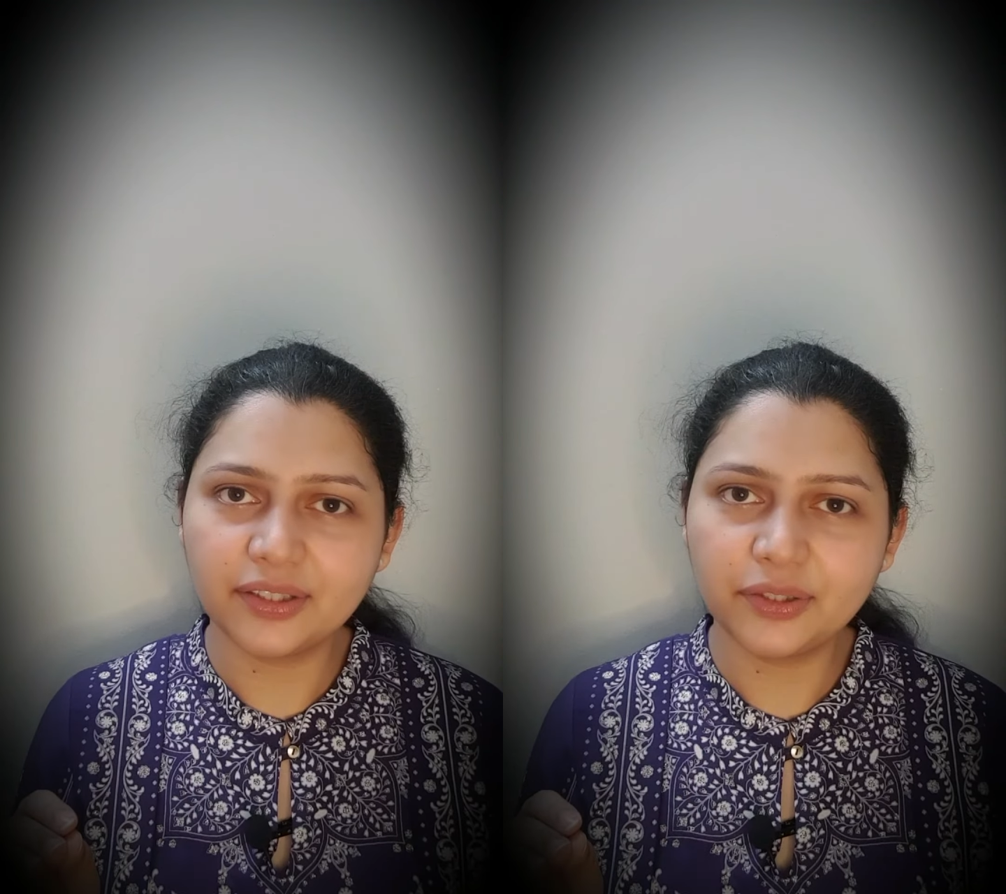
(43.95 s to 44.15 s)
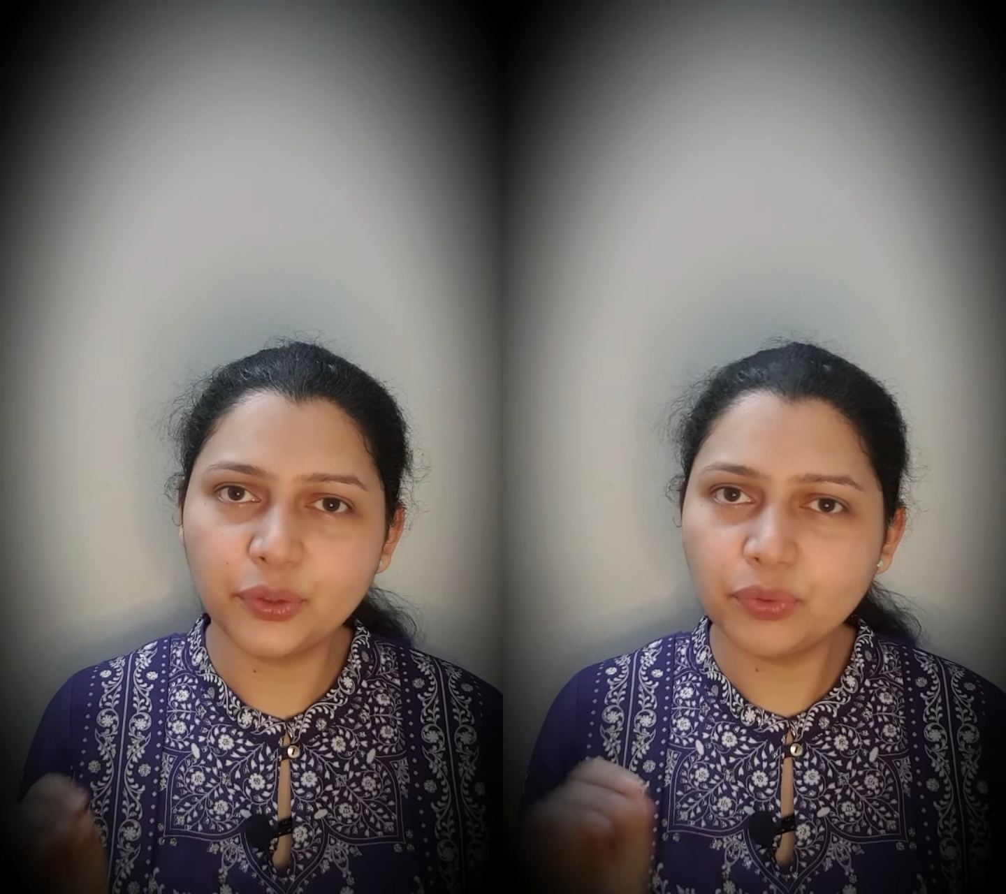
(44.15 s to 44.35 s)

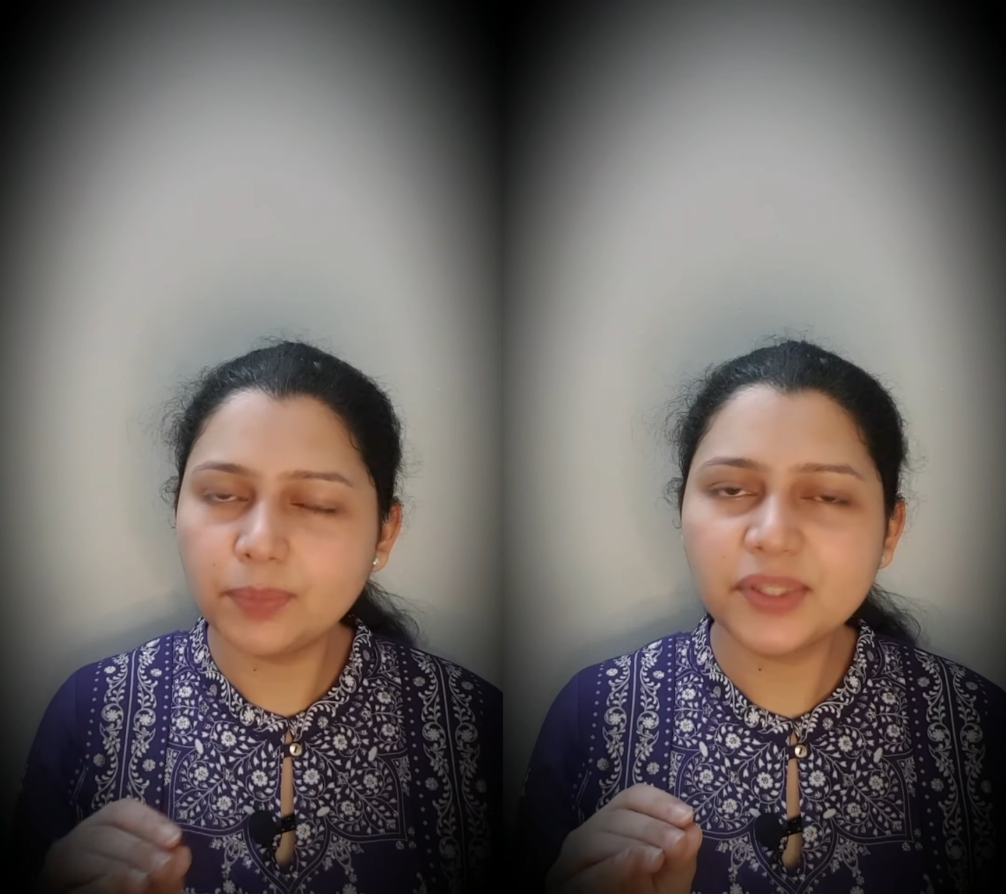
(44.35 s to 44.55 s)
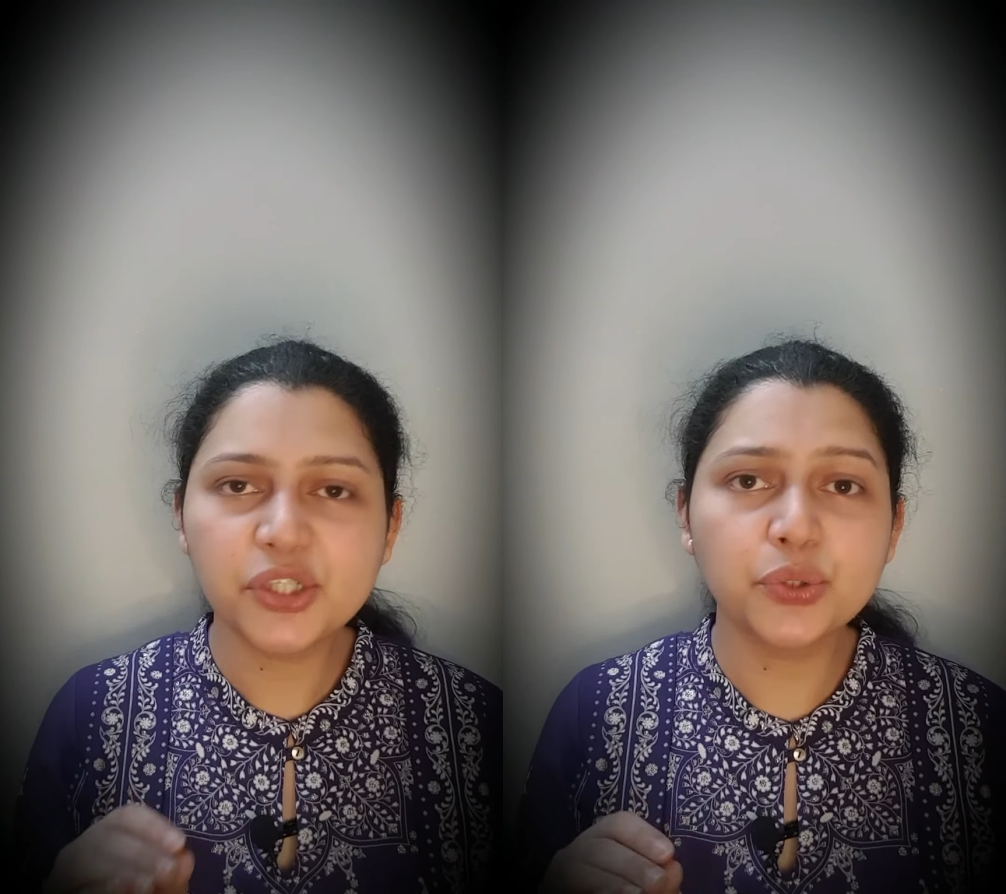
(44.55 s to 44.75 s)
you will
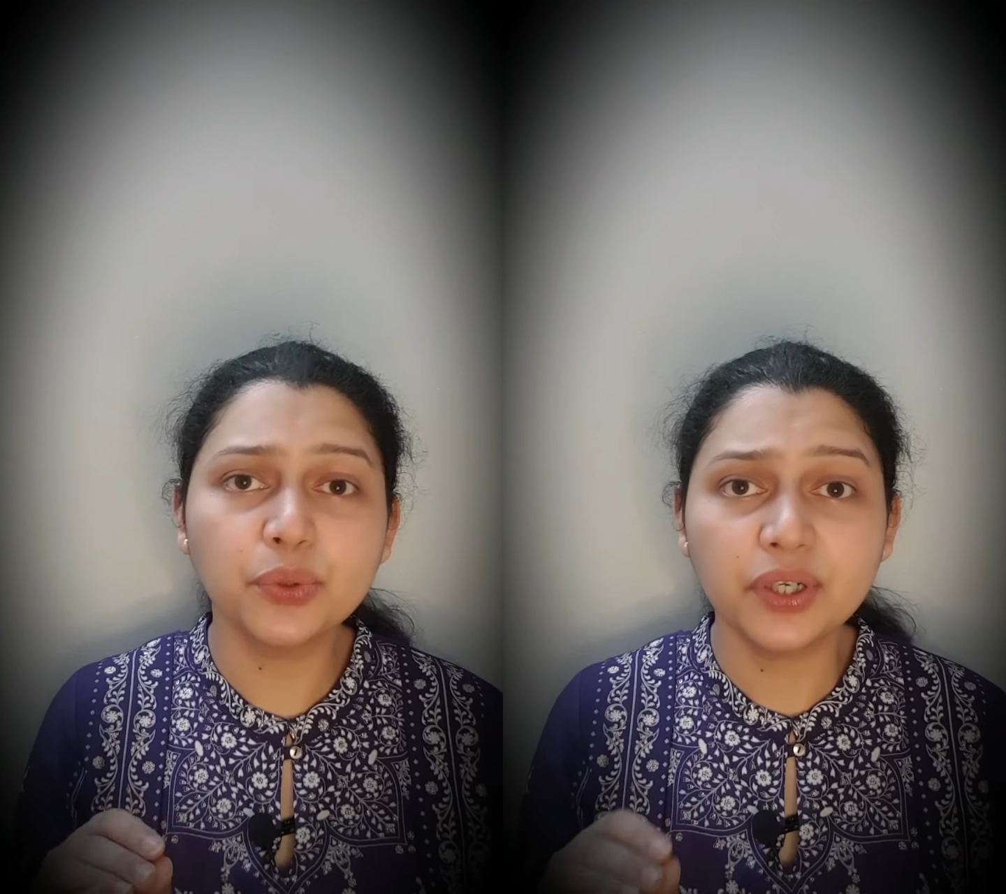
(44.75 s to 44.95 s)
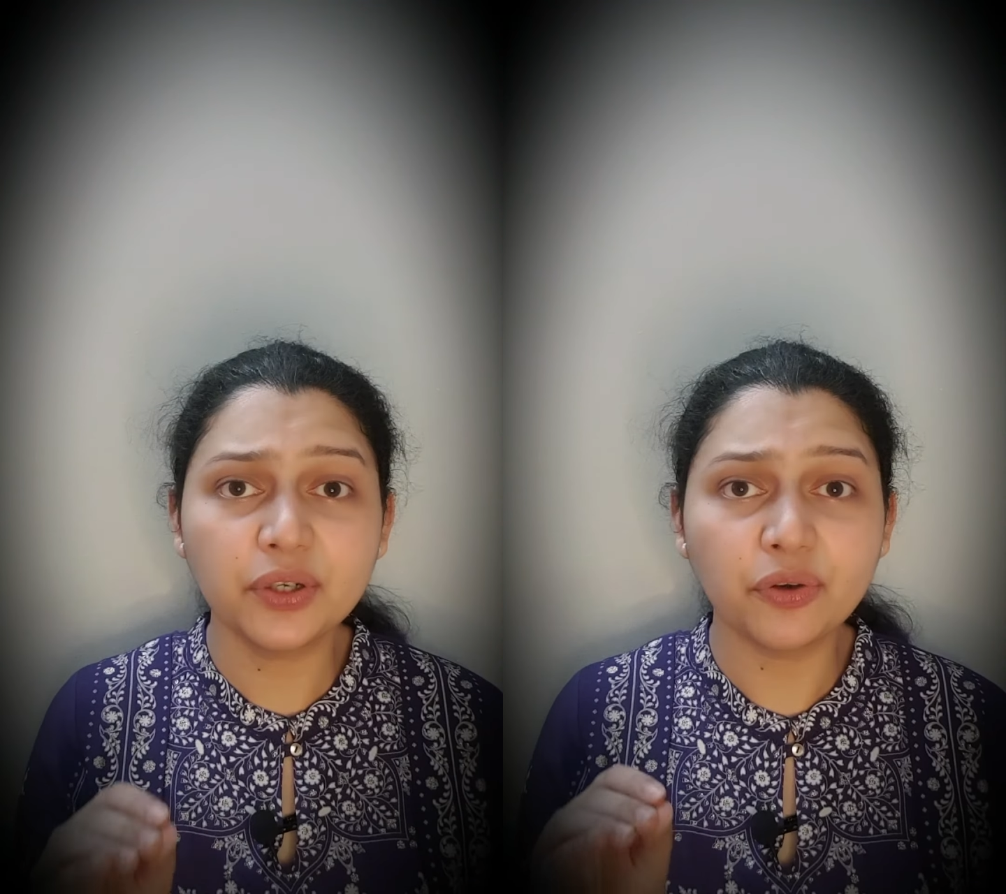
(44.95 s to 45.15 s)
be
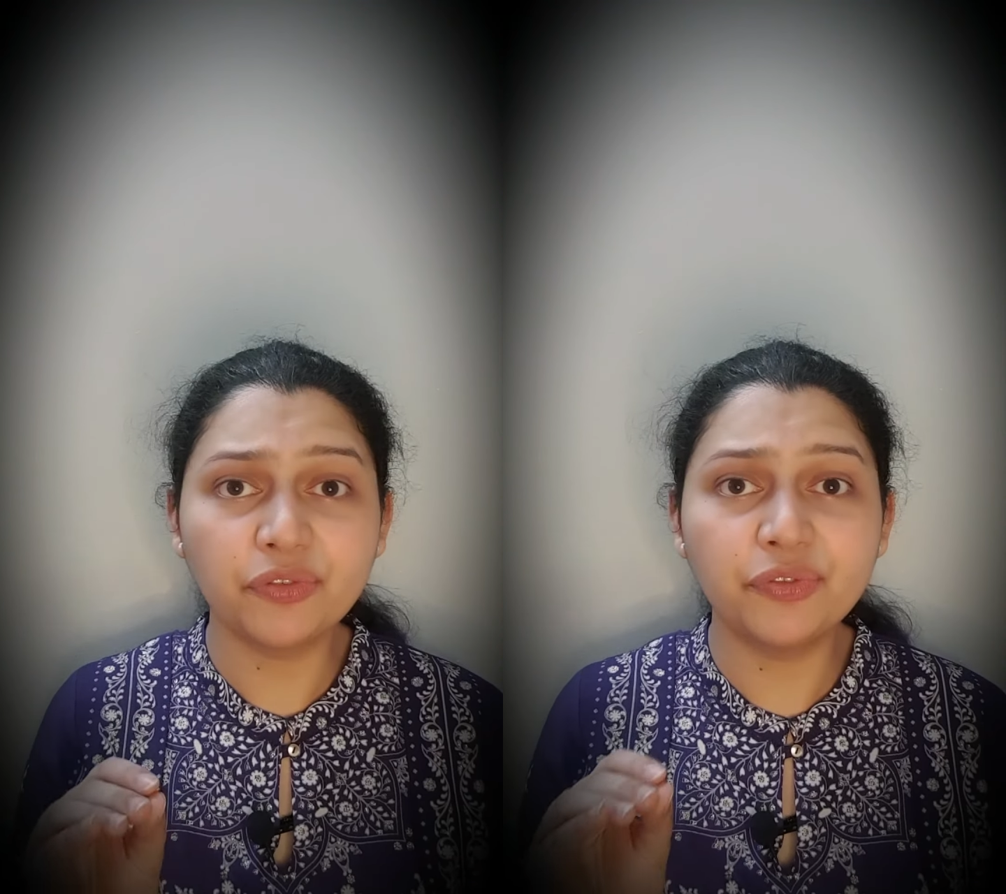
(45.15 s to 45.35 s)
sure of